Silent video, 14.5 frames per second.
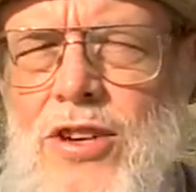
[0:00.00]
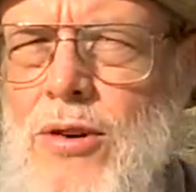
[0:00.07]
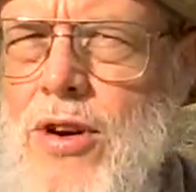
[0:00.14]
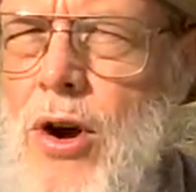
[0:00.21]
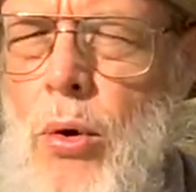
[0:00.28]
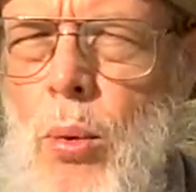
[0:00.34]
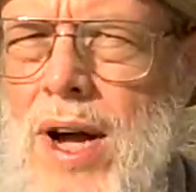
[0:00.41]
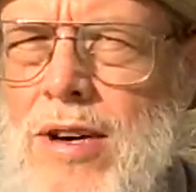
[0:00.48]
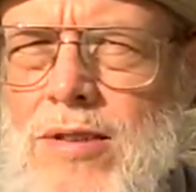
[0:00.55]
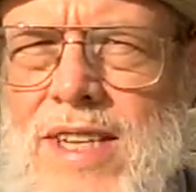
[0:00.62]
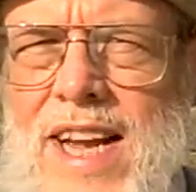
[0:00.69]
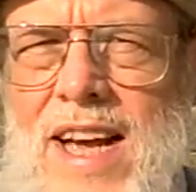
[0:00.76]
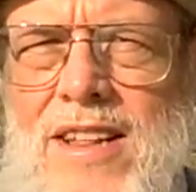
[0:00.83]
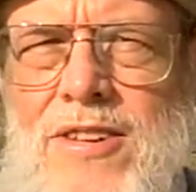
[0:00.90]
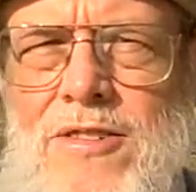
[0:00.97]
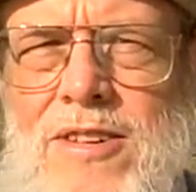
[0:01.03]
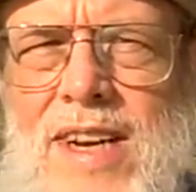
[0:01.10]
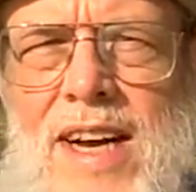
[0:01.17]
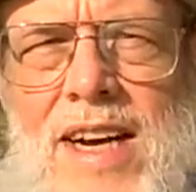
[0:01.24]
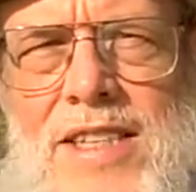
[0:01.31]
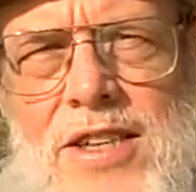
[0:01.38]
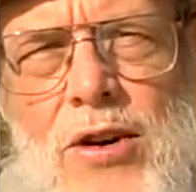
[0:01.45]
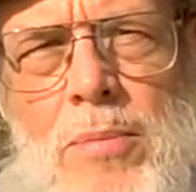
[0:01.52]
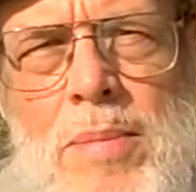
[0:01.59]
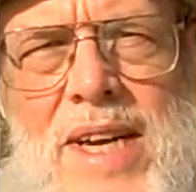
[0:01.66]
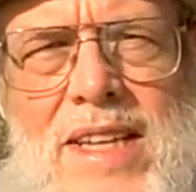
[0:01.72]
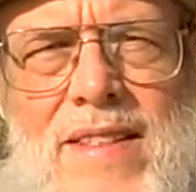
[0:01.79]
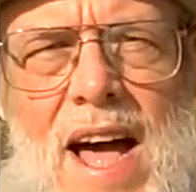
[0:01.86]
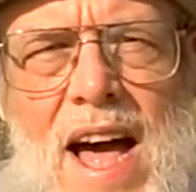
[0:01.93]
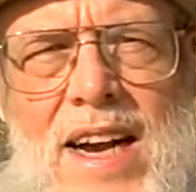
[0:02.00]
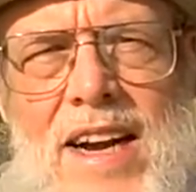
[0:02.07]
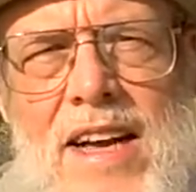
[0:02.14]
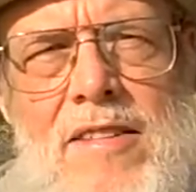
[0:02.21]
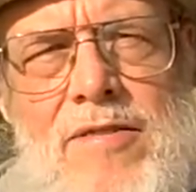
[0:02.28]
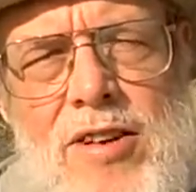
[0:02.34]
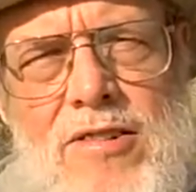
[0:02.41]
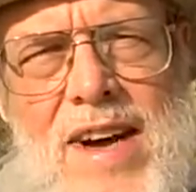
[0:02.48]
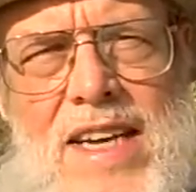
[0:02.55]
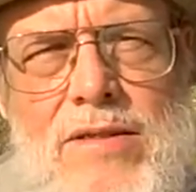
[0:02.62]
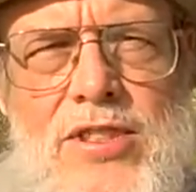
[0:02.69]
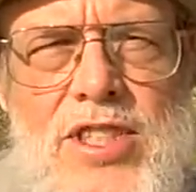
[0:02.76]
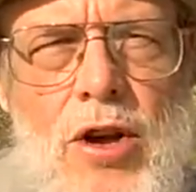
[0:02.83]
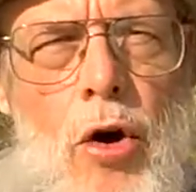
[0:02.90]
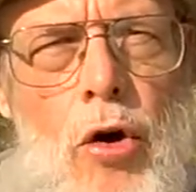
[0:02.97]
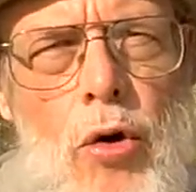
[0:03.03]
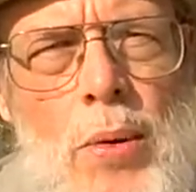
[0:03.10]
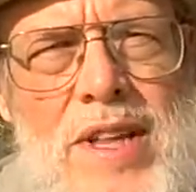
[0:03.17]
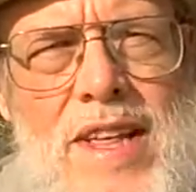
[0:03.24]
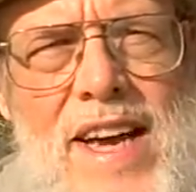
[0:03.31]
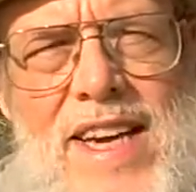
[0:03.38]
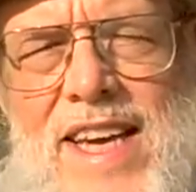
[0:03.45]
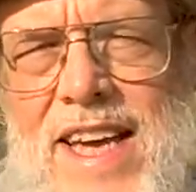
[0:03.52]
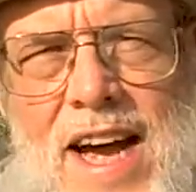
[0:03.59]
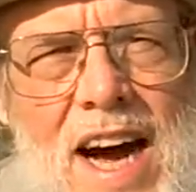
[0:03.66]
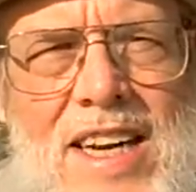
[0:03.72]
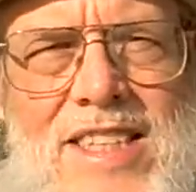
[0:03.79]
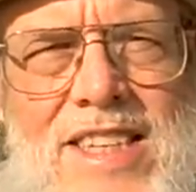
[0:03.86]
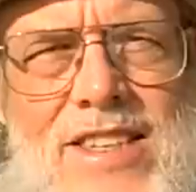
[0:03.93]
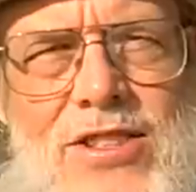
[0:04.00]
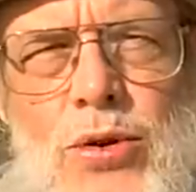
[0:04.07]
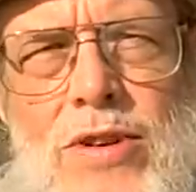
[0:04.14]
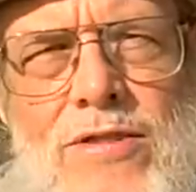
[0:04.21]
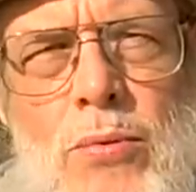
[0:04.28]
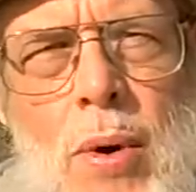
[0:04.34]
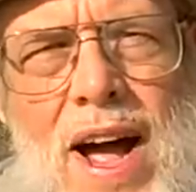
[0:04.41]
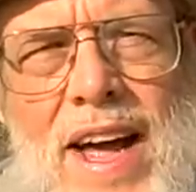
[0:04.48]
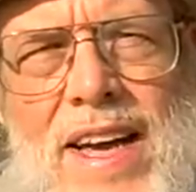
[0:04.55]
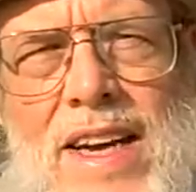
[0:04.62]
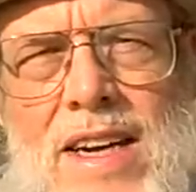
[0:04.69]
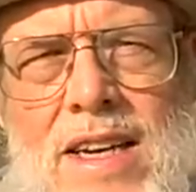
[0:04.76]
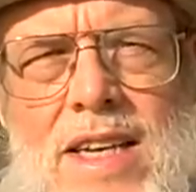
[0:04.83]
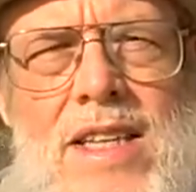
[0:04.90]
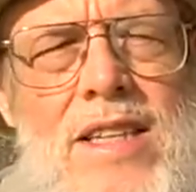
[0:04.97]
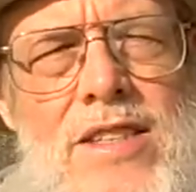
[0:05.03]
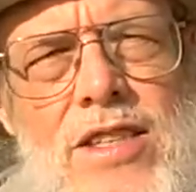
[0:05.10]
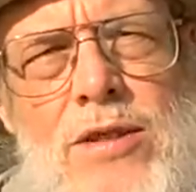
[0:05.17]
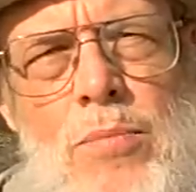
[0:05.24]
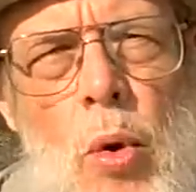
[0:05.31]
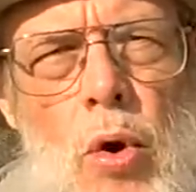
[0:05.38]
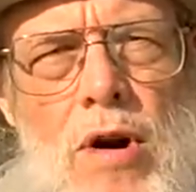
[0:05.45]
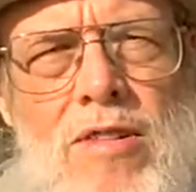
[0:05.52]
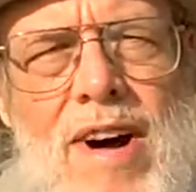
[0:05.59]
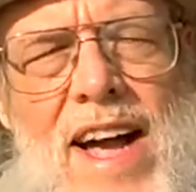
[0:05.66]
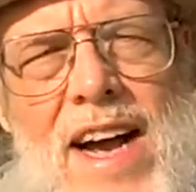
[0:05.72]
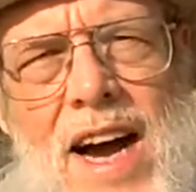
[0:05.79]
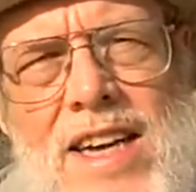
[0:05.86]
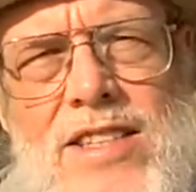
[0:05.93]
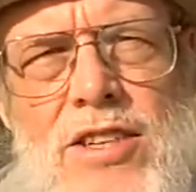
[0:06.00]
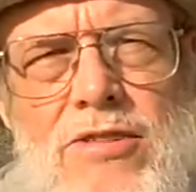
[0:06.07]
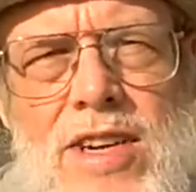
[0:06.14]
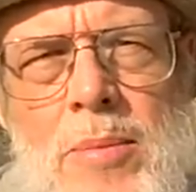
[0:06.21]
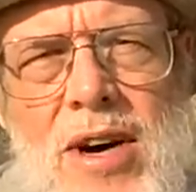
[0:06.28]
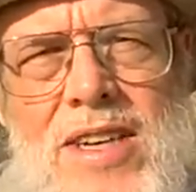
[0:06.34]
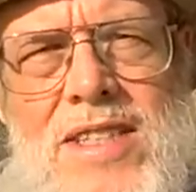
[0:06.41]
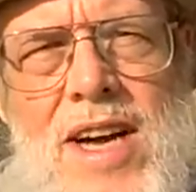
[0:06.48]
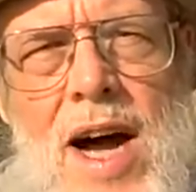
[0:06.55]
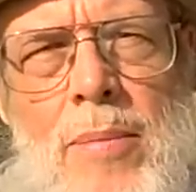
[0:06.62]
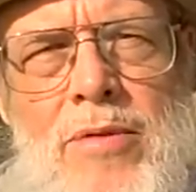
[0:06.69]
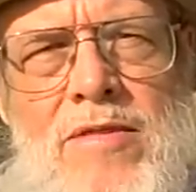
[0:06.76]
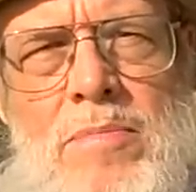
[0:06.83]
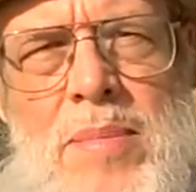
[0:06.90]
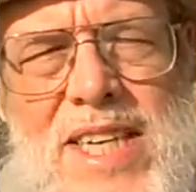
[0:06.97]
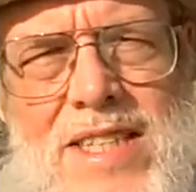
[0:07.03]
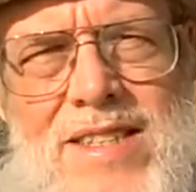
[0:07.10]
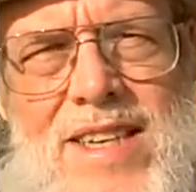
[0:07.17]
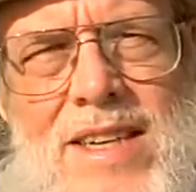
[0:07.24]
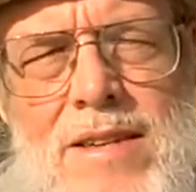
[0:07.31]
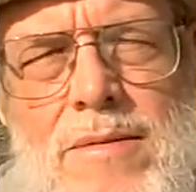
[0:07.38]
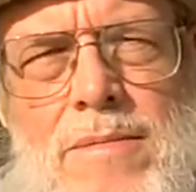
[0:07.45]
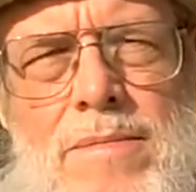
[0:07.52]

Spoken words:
don't go well together, and I don't mean that in a fillet of soul with a Chianti sort of way. This is more like ice cream on top of pizza.